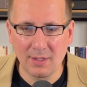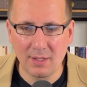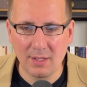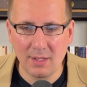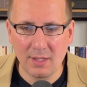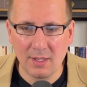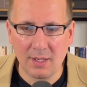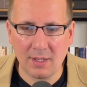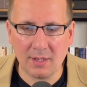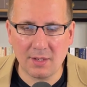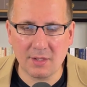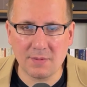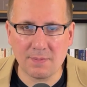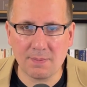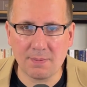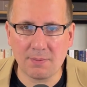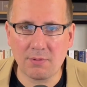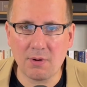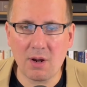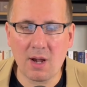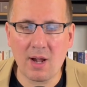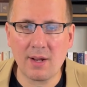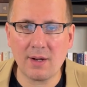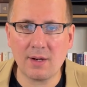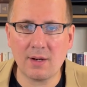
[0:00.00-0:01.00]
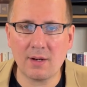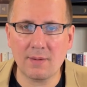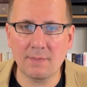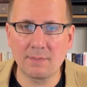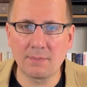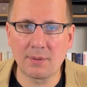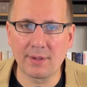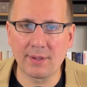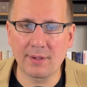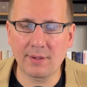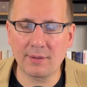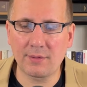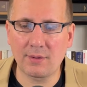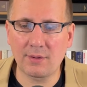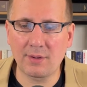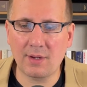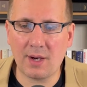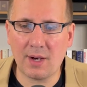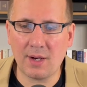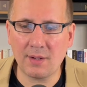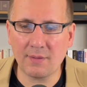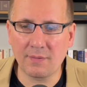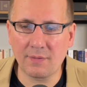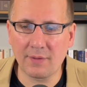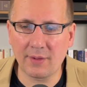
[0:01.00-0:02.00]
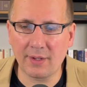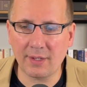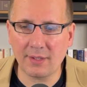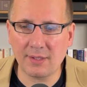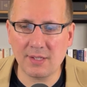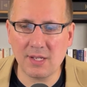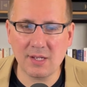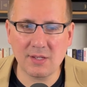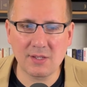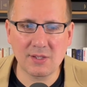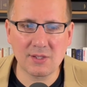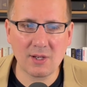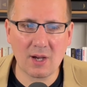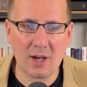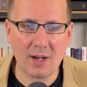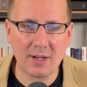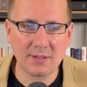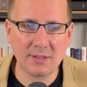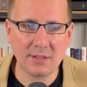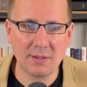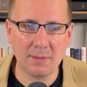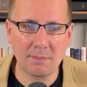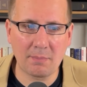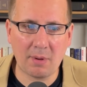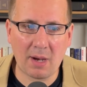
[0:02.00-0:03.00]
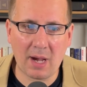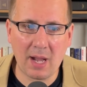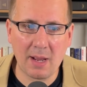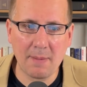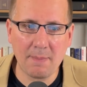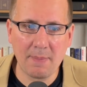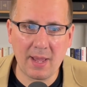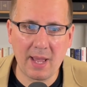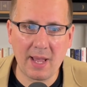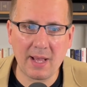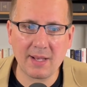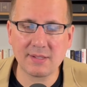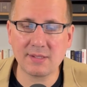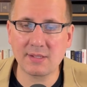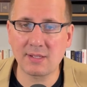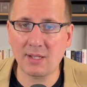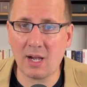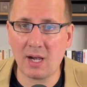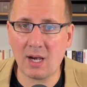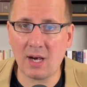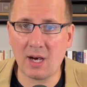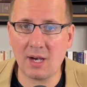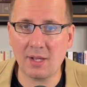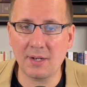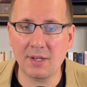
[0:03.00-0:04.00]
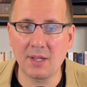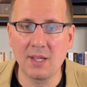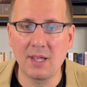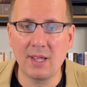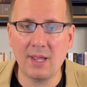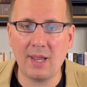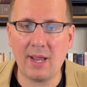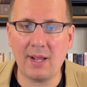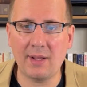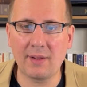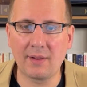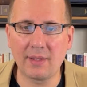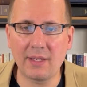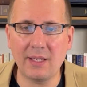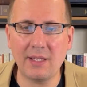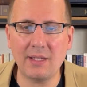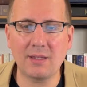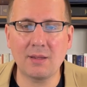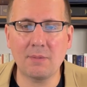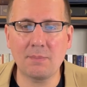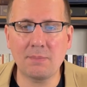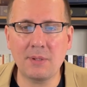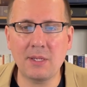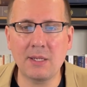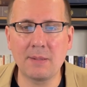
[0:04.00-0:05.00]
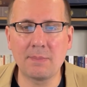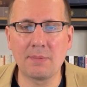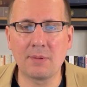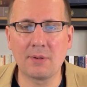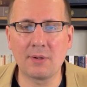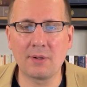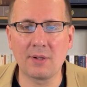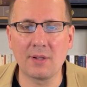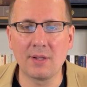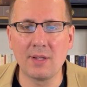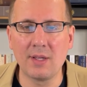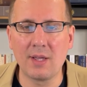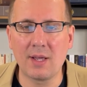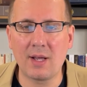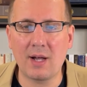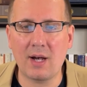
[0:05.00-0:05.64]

In his prior political conflict, he sought to bypass God and lead the people